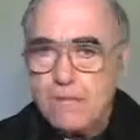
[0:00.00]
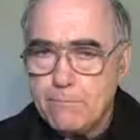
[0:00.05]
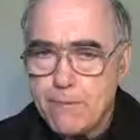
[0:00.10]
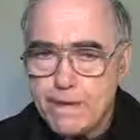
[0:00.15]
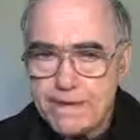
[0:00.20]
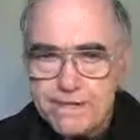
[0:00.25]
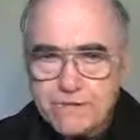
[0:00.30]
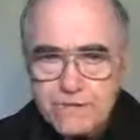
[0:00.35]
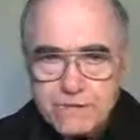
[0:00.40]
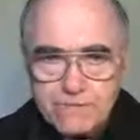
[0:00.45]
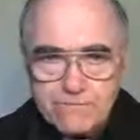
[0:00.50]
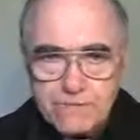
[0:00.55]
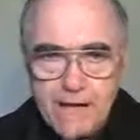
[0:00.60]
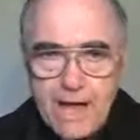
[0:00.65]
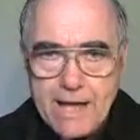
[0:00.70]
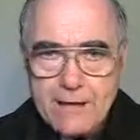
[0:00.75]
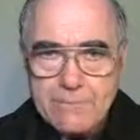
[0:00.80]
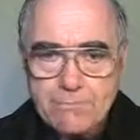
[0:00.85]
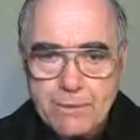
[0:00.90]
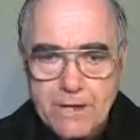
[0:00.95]
But his
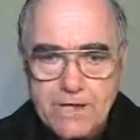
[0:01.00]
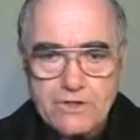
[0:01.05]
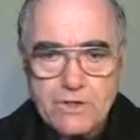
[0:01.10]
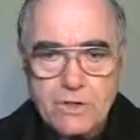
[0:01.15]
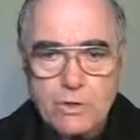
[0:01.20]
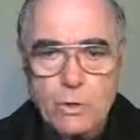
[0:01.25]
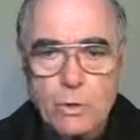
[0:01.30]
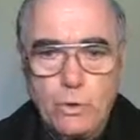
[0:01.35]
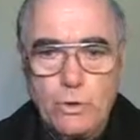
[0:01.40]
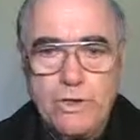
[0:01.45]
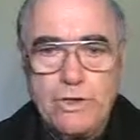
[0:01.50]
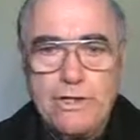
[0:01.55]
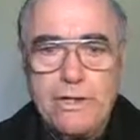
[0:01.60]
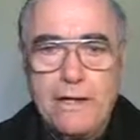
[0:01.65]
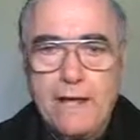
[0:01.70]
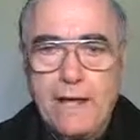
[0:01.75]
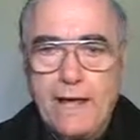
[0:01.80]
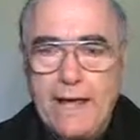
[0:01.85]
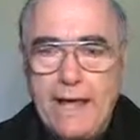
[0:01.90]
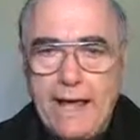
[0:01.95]
divine
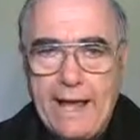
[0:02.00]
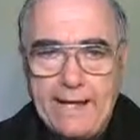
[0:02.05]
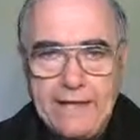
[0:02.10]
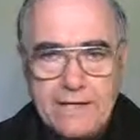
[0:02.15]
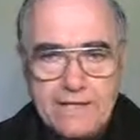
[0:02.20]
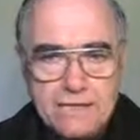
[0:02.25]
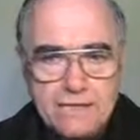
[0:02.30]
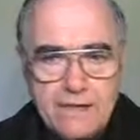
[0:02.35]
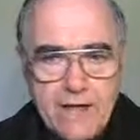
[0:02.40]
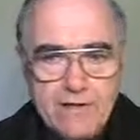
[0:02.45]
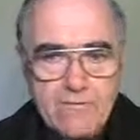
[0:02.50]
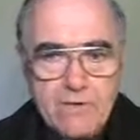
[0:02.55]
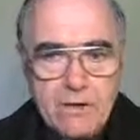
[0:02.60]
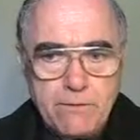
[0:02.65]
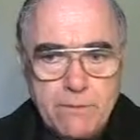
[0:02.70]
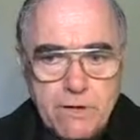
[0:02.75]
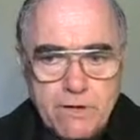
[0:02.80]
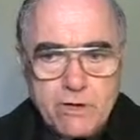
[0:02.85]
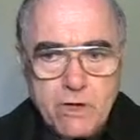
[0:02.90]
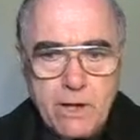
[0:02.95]
personhood and his
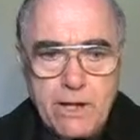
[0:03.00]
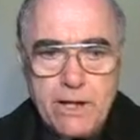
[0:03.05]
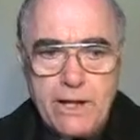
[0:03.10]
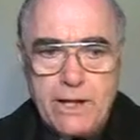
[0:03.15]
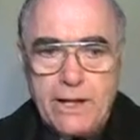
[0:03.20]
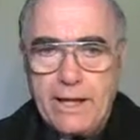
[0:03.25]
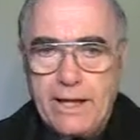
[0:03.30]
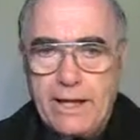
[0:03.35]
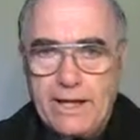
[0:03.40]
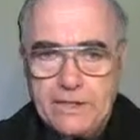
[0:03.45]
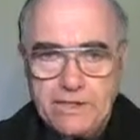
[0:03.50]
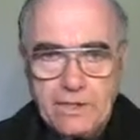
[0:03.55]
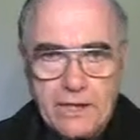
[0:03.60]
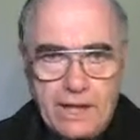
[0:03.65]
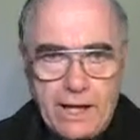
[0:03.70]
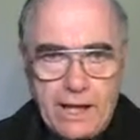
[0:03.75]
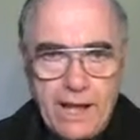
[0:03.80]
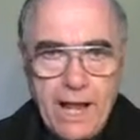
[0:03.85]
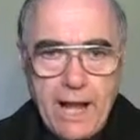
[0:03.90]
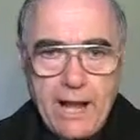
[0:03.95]
saving mission is
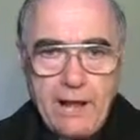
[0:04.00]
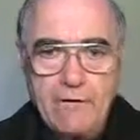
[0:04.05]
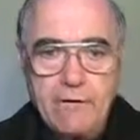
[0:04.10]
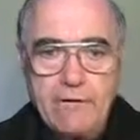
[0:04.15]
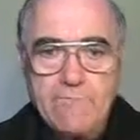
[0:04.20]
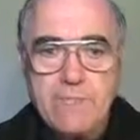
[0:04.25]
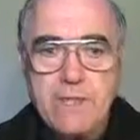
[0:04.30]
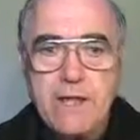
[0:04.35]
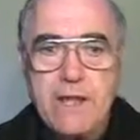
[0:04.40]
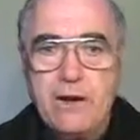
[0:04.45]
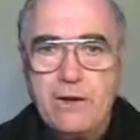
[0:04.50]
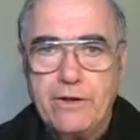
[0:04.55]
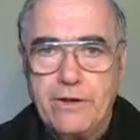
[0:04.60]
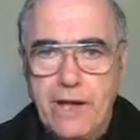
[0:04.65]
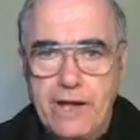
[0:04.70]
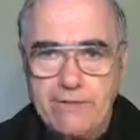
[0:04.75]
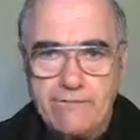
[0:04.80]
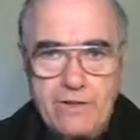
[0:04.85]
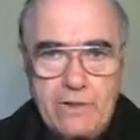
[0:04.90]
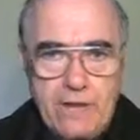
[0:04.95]
clearly
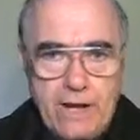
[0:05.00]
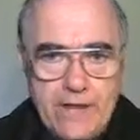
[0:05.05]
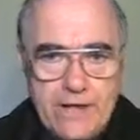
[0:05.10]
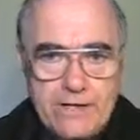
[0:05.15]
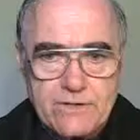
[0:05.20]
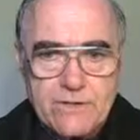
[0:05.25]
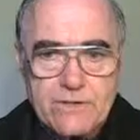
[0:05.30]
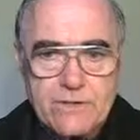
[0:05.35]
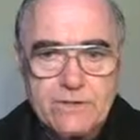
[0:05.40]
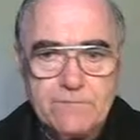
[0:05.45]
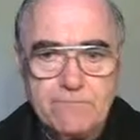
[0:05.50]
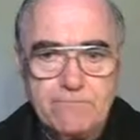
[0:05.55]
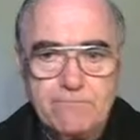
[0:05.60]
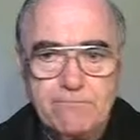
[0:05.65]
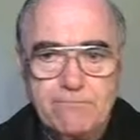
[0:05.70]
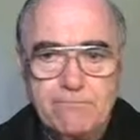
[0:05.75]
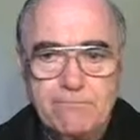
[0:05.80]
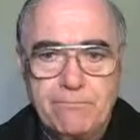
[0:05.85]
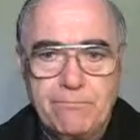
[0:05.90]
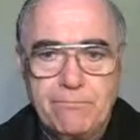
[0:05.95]
revealed nevertheless.
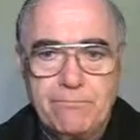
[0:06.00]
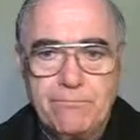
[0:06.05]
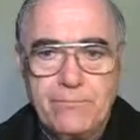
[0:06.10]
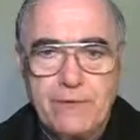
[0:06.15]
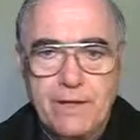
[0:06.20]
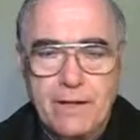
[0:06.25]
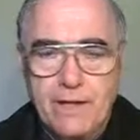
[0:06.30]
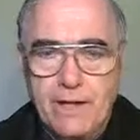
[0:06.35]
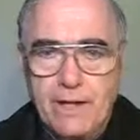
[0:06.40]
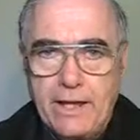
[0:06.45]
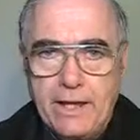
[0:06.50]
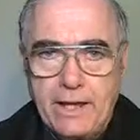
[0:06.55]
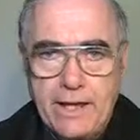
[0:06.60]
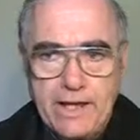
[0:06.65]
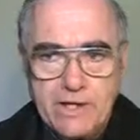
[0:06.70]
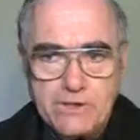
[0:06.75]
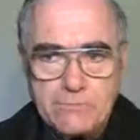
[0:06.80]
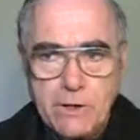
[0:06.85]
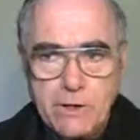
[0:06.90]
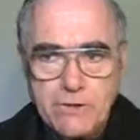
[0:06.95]

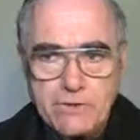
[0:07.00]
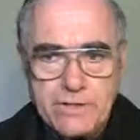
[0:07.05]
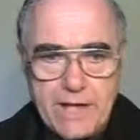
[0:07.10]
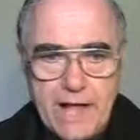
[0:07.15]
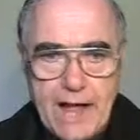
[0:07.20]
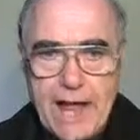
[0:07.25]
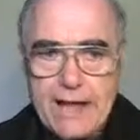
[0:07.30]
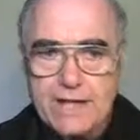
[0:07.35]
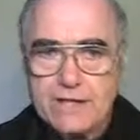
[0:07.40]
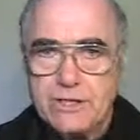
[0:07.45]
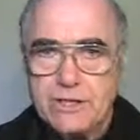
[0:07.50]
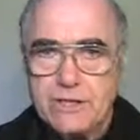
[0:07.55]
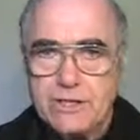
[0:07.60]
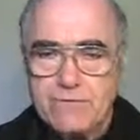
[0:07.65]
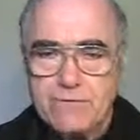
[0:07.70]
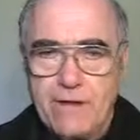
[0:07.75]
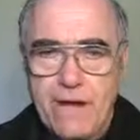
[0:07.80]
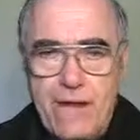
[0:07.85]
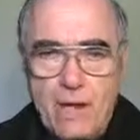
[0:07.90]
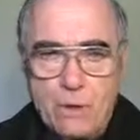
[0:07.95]
He is most
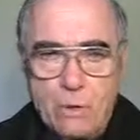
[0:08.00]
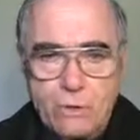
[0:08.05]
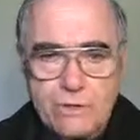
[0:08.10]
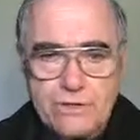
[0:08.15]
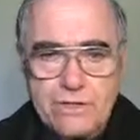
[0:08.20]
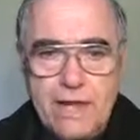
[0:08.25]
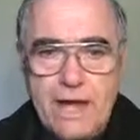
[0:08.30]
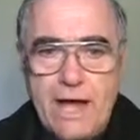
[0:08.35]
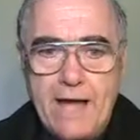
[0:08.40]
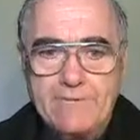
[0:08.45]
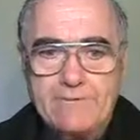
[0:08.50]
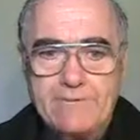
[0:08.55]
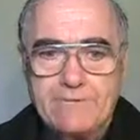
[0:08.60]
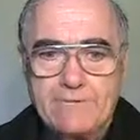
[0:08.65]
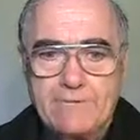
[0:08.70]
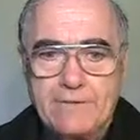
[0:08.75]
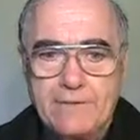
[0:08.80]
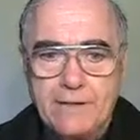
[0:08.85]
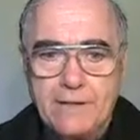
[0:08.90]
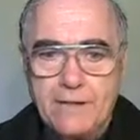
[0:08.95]
active in our Lord's
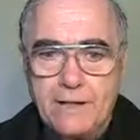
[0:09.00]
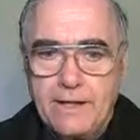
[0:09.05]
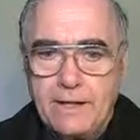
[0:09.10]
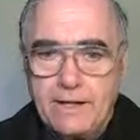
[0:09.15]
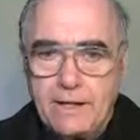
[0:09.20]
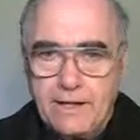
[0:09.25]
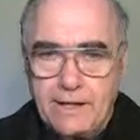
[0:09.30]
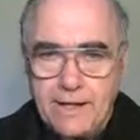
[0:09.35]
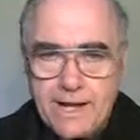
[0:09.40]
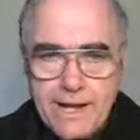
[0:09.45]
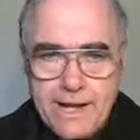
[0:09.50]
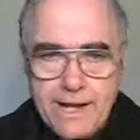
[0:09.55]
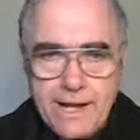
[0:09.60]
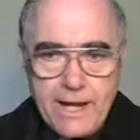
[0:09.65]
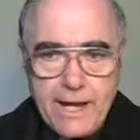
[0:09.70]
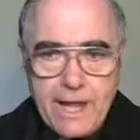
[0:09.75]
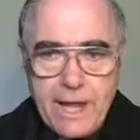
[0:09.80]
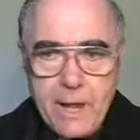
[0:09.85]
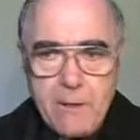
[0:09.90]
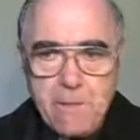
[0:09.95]
life,
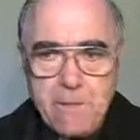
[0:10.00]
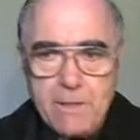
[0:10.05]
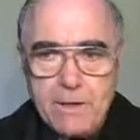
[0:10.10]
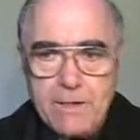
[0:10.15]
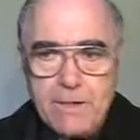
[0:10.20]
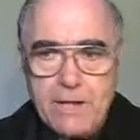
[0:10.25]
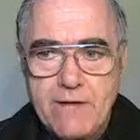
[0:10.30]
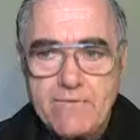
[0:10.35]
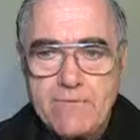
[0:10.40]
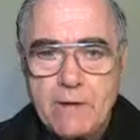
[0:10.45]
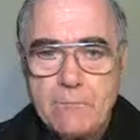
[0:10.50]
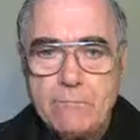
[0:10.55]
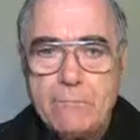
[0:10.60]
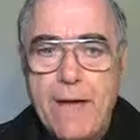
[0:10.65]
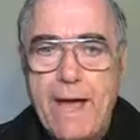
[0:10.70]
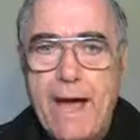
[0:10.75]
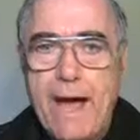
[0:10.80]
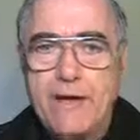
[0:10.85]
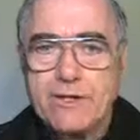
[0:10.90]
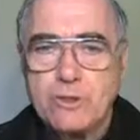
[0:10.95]
leading him giving
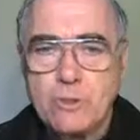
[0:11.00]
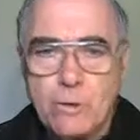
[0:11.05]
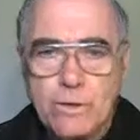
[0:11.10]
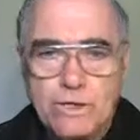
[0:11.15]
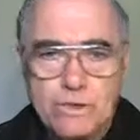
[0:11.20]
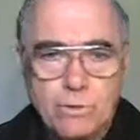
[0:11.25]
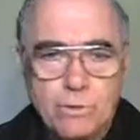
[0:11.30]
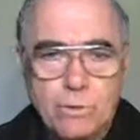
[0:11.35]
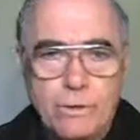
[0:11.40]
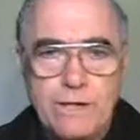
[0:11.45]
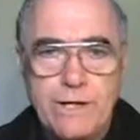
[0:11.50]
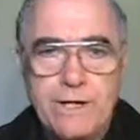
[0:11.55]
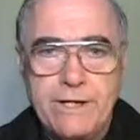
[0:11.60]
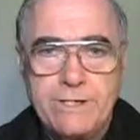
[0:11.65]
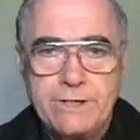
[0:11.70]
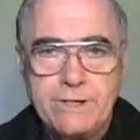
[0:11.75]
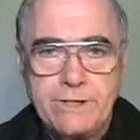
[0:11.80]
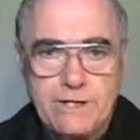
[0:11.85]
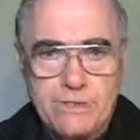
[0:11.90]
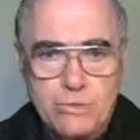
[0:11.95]
power to his
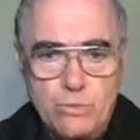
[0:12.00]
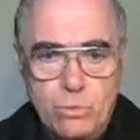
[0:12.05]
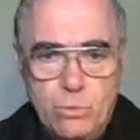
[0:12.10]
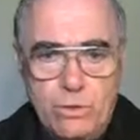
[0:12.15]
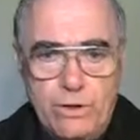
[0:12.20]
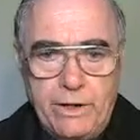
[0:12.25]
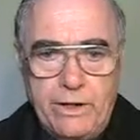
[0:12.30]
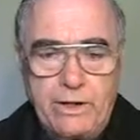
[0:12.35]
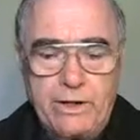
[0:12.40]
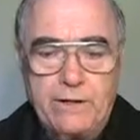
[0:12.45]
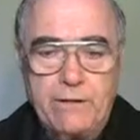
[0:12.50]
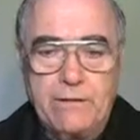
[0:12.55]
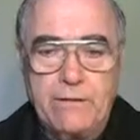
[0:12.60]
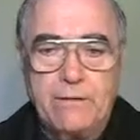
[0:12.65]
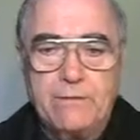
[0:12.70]
word and his work.